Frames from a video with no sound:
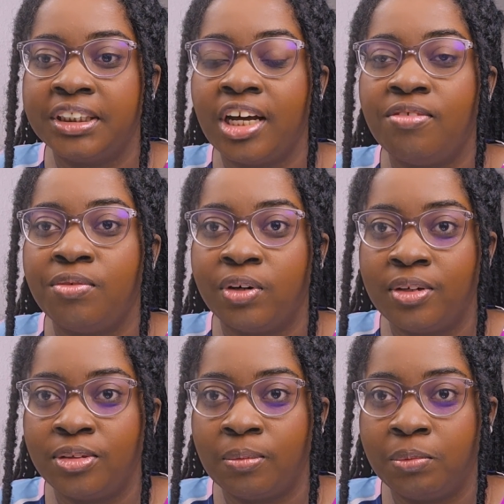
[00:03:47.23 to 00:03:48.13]
and
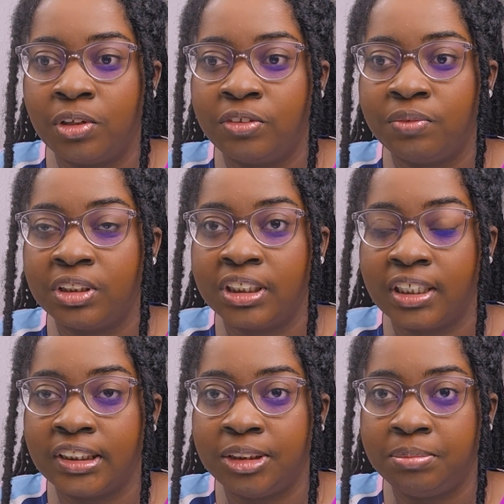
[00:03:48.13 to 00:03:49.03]
voice support for
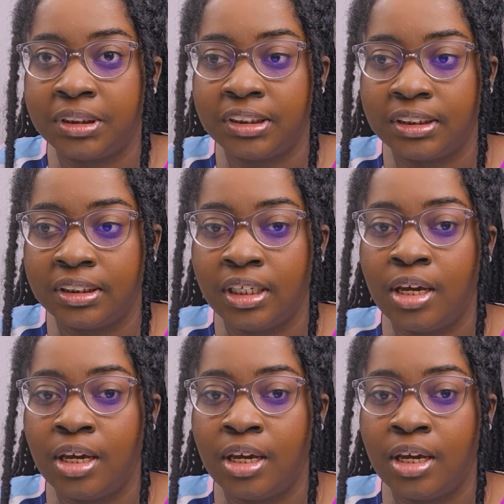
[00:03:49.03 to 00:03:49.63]
ChatGPT,